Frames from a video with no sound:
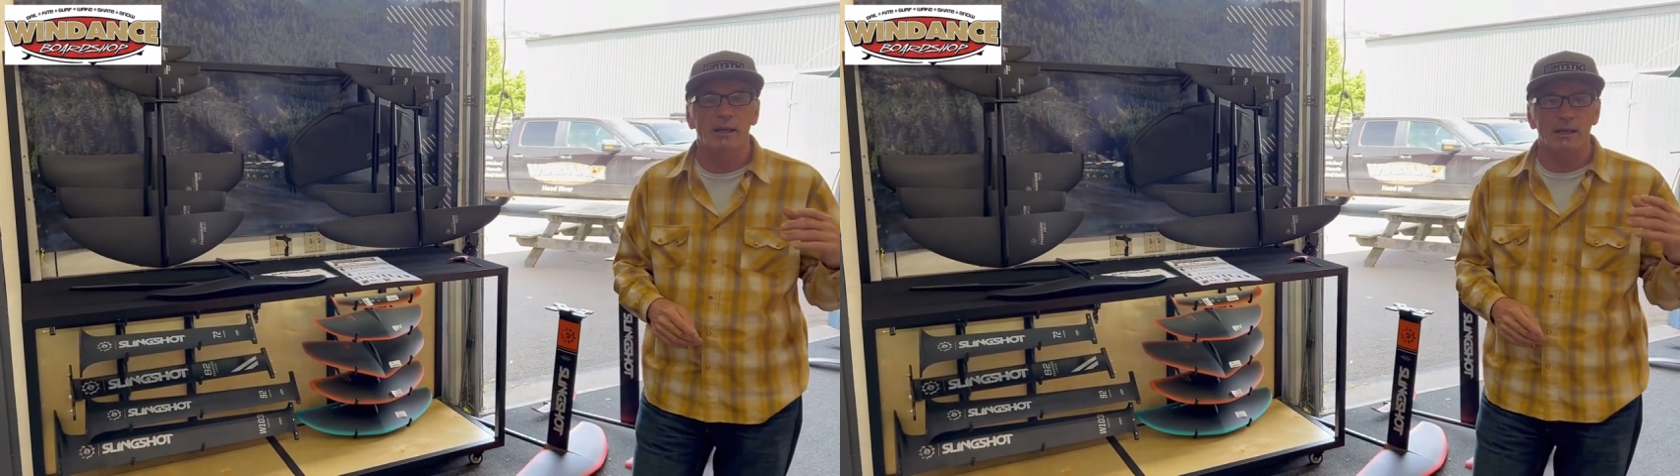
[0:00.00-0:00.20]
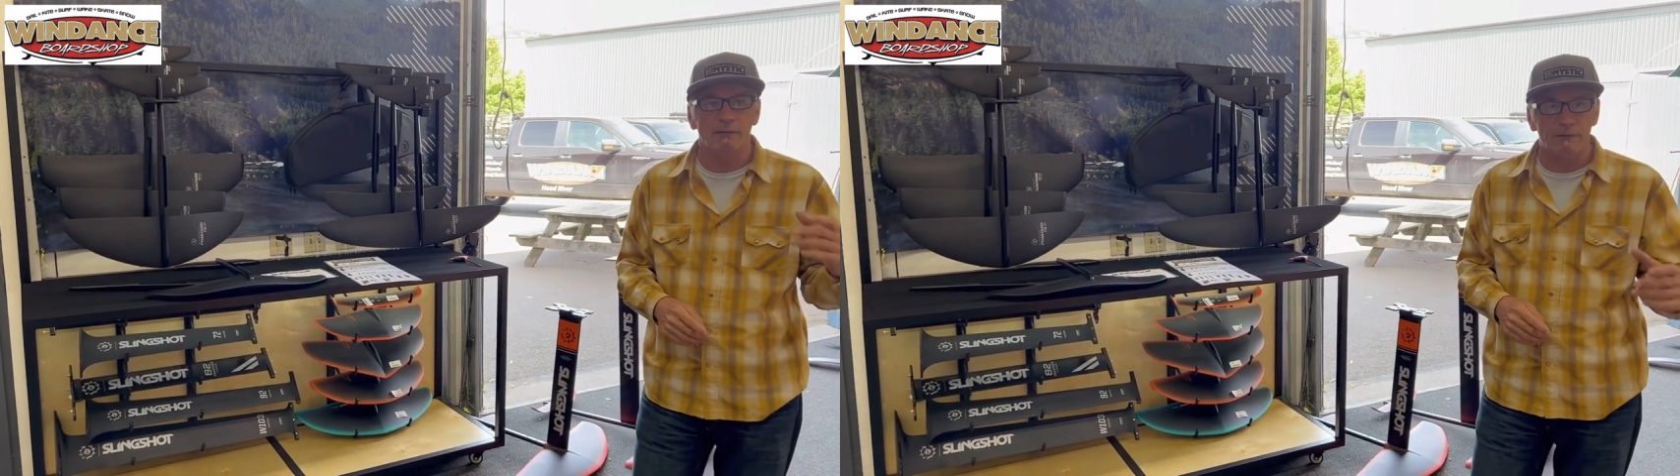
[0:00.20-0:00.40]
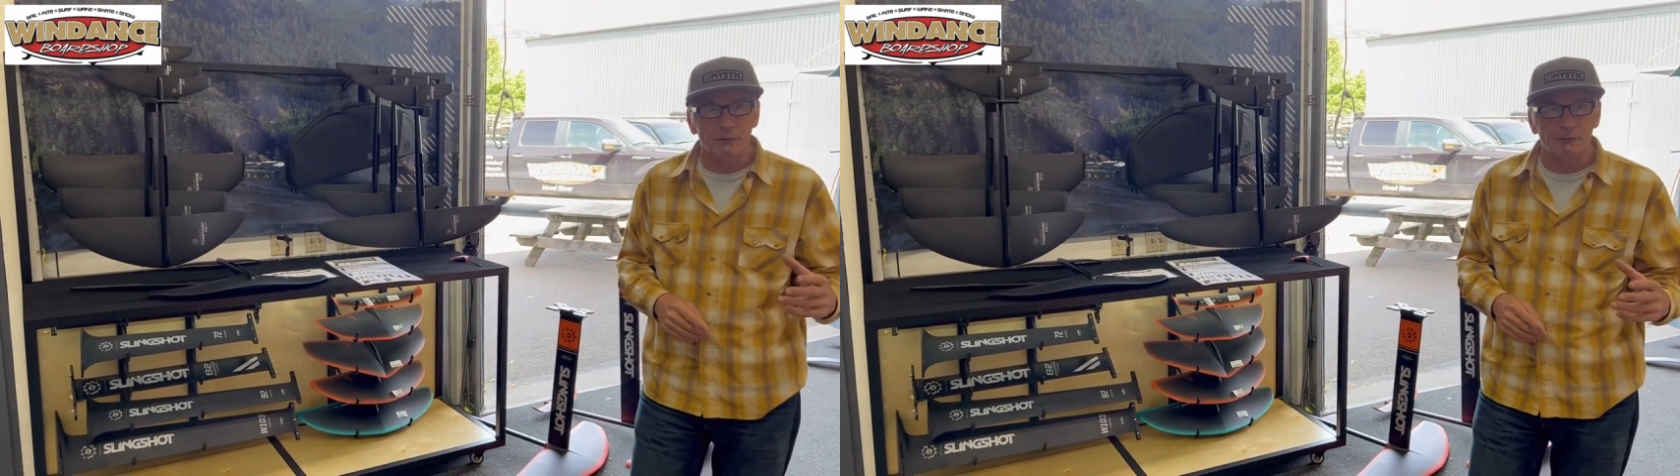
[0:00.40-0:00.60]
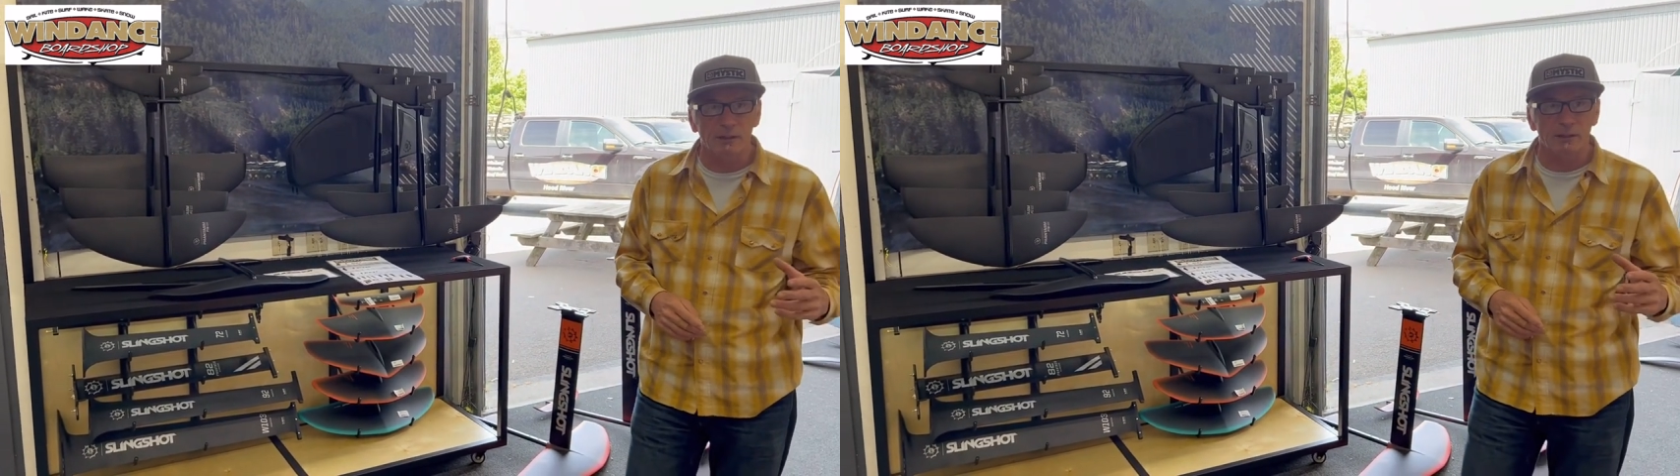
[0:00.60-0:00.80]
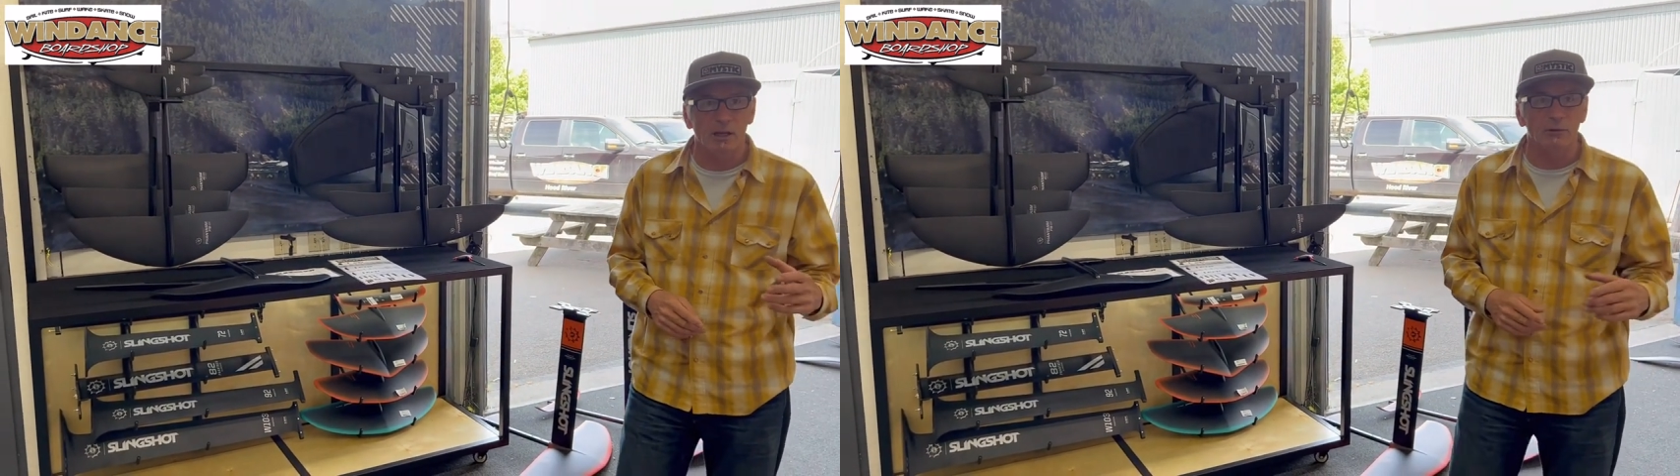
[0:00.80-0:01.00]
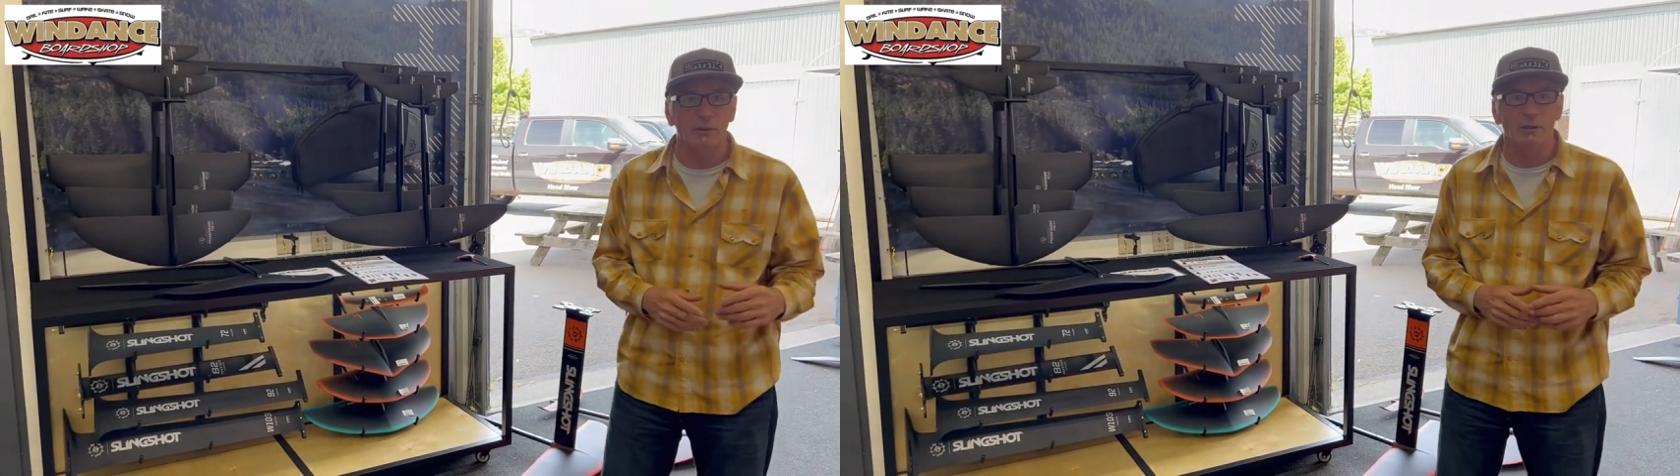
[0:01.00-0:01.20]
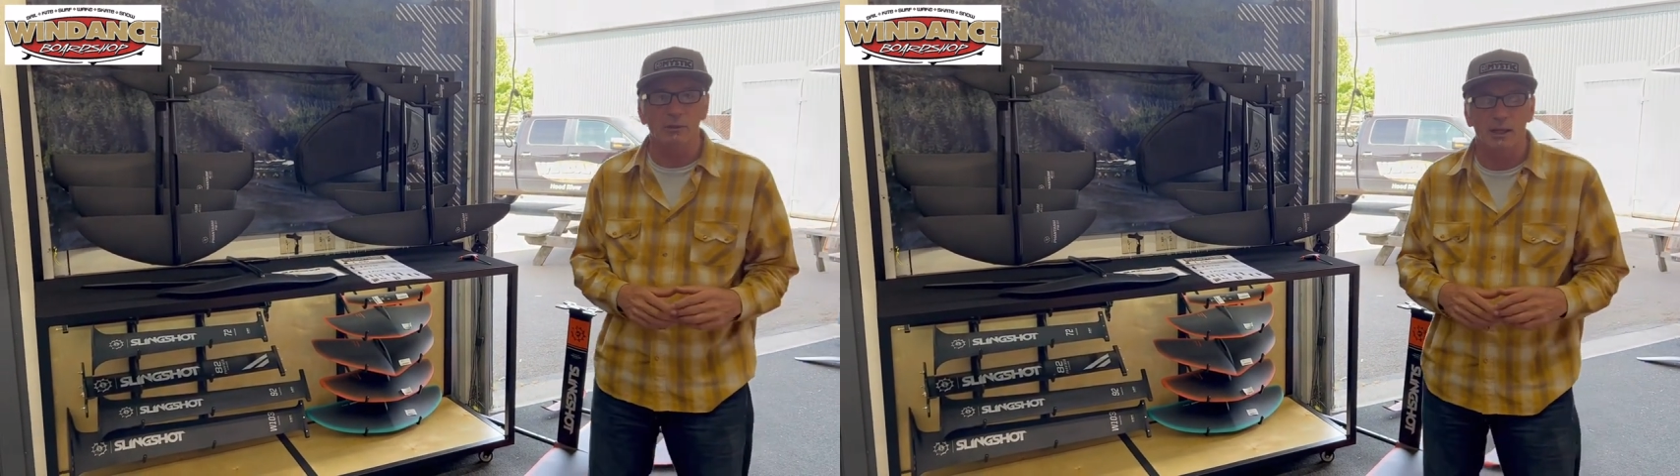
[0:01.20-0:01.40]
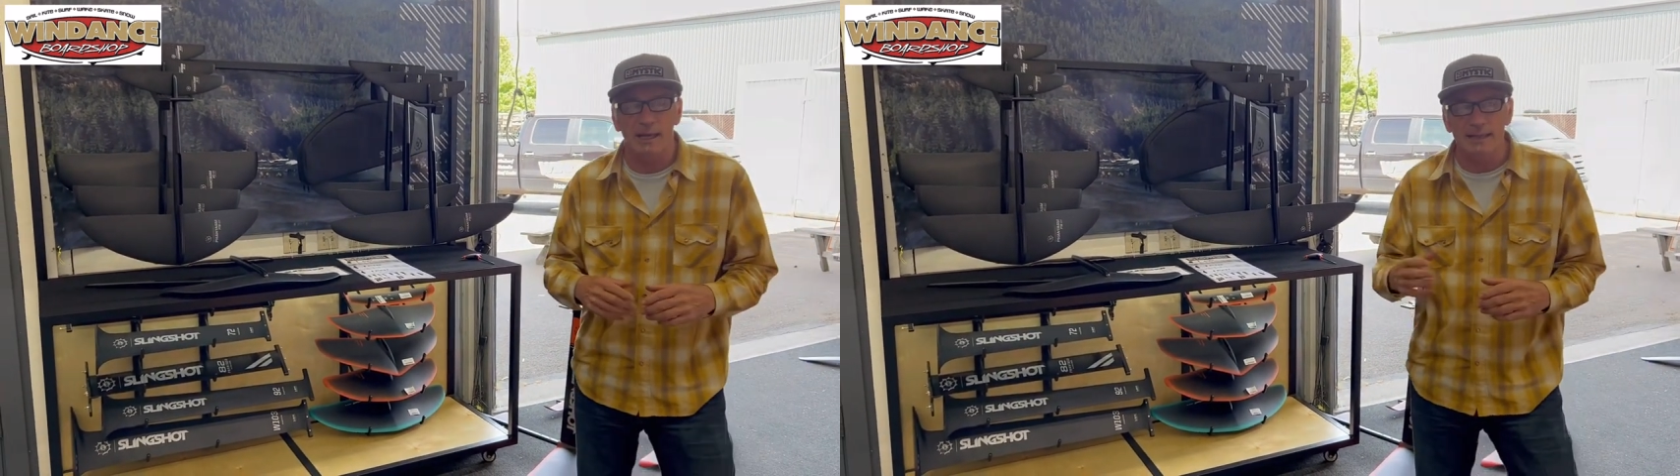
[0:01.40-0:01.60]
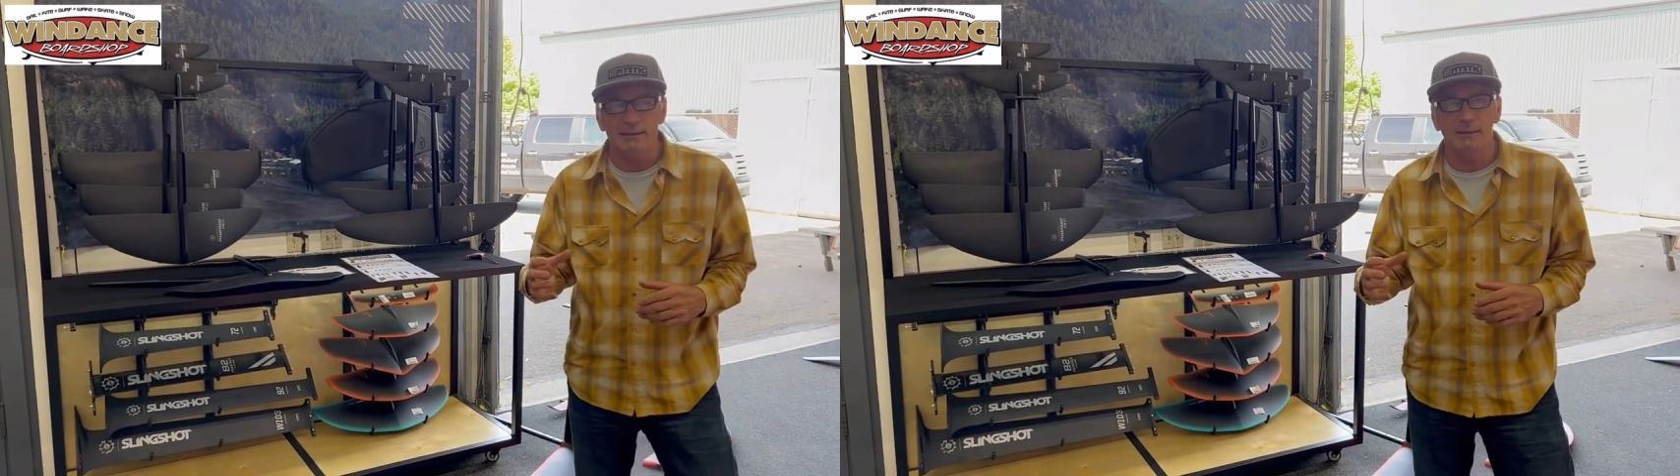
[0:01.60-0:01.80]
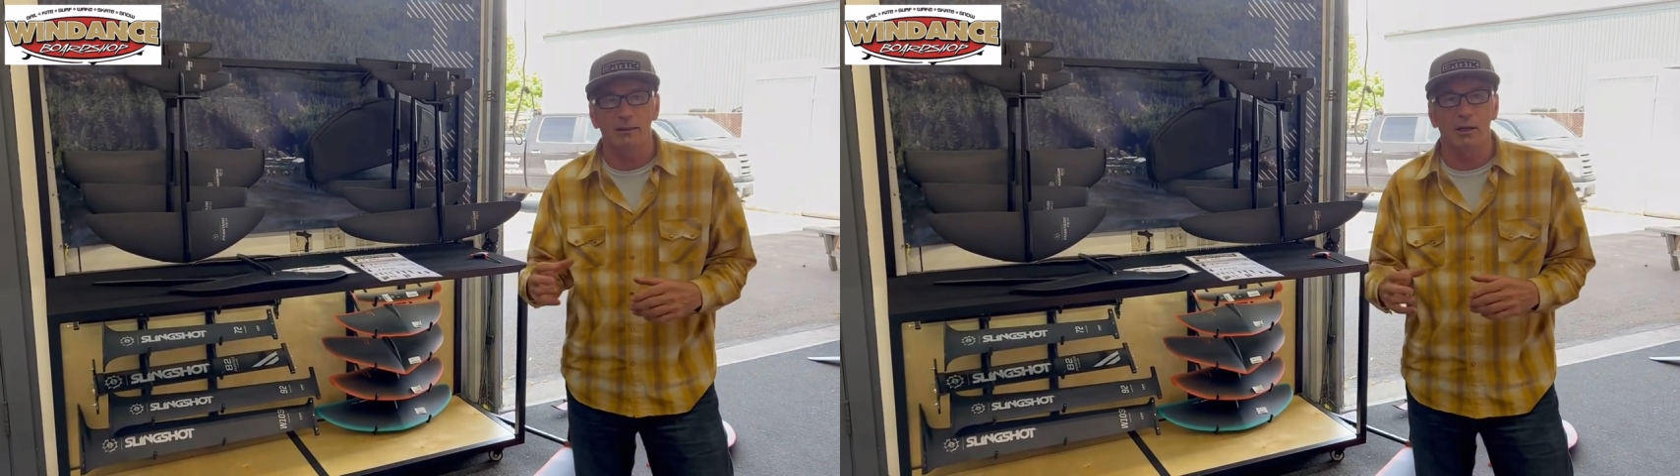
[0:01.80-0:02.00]
a 1,500 to
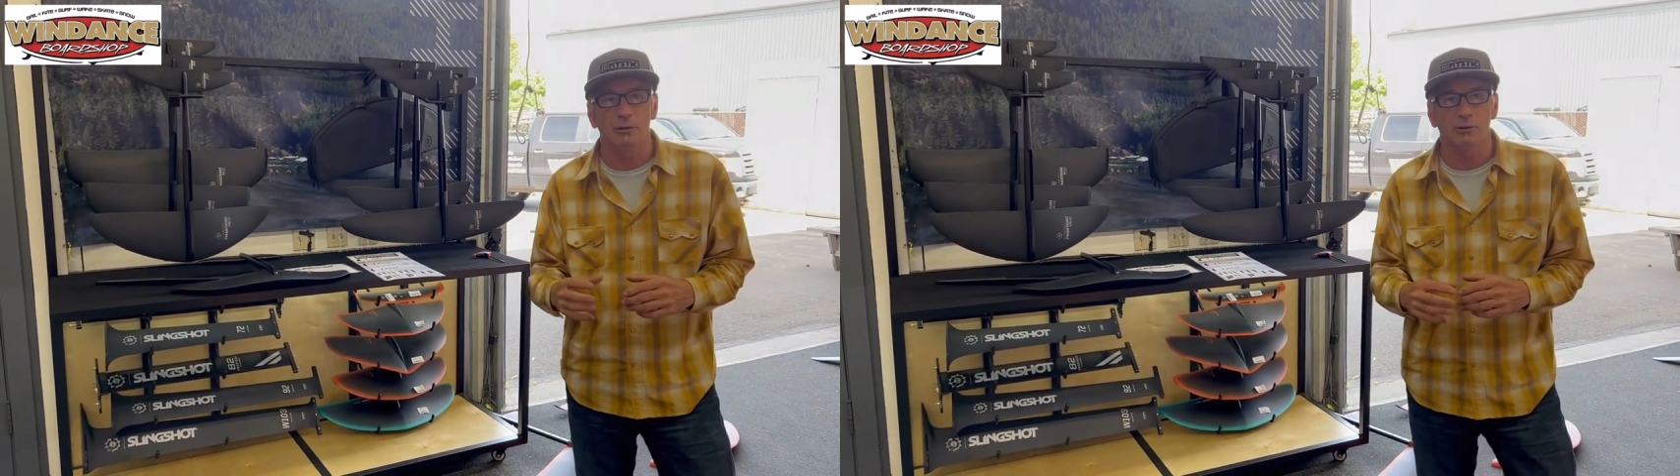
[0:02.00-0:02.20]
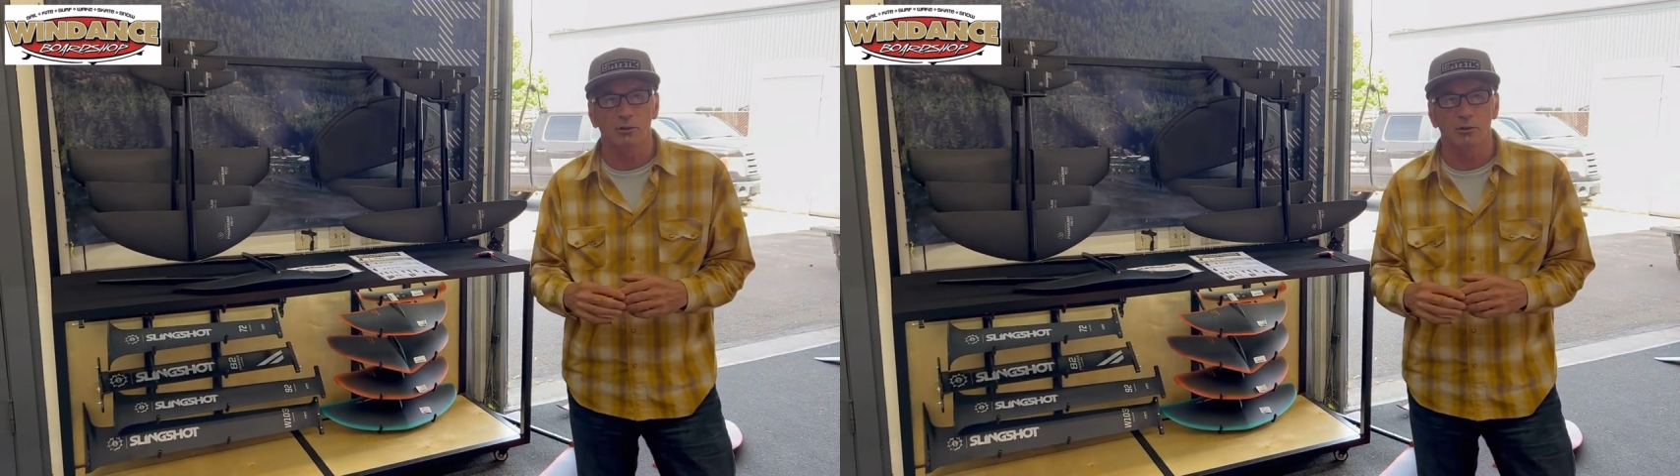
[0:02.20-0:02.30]
1,800